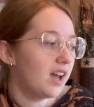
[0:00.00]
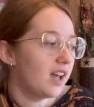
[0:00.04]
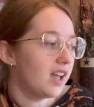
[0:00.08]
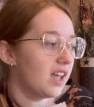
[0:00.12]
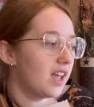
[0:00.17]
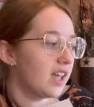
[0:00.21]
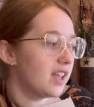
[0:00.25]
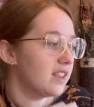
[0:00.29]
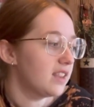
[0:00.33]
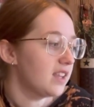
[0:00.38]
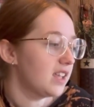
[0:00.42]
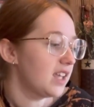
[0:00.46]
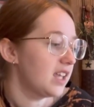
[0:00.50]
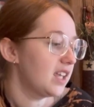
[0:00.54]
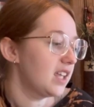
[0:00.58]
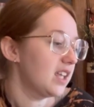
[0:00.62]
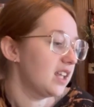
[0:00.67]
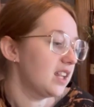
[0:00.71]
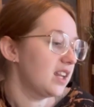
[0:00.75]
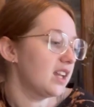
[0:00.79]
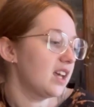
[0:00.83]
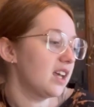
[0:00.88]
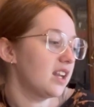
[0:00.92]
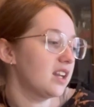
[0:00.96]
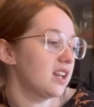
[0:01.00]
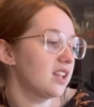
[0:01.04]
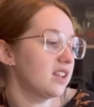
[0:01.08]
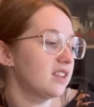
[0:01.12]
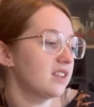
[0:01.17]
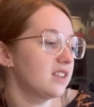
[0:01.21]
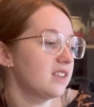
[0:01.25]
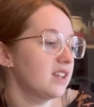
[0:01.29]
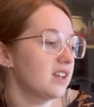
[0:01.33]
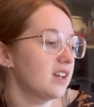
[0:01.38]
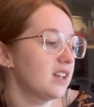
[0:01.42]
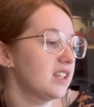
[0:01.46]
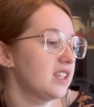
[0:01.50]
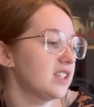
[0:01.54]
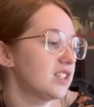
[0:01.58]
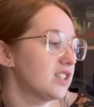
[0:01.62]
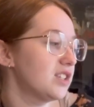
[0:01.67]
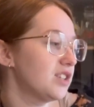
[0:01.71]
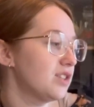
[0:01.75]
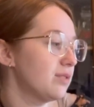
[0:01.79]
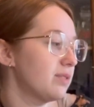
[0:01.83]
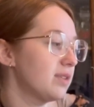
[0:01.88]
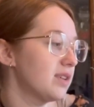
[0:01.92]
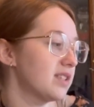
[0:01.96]
And then another thing I need to
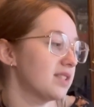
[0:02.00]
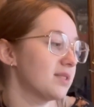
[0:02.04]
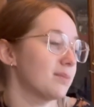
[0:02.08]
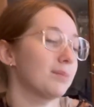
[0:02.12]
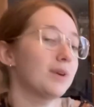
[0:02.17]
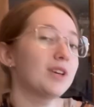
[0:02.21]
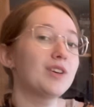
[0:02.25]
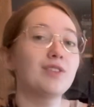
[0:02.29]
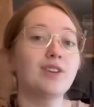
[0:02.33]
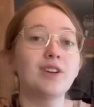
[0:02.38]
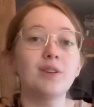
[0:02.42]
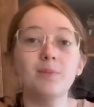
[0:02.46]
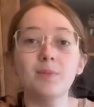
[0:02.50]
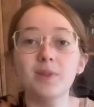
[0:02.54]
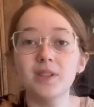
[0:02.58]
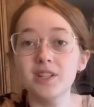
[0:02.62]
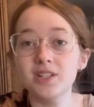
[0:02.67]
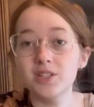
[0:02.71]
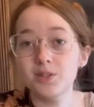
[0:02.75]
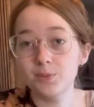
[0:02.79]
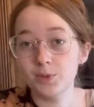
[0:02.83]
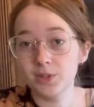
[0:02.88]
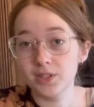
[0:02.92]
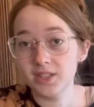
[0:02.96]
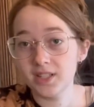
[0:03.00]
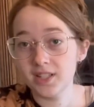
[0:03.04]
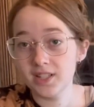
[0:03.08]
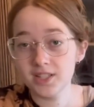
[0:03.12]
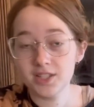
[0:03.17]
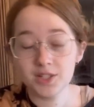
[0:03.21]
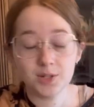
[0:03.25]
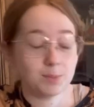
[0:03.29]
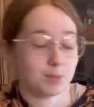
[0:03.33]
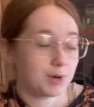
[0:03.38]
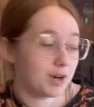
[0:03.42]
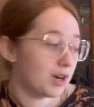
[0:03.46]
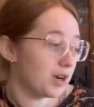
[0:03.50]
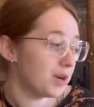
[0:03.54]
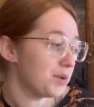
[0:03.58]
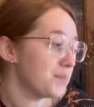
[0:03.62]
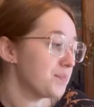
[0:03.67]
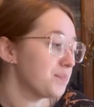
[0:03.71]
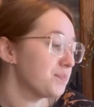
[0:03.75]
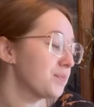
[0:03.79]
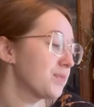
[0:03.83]
do is my grandmother's birthday is tomorrow.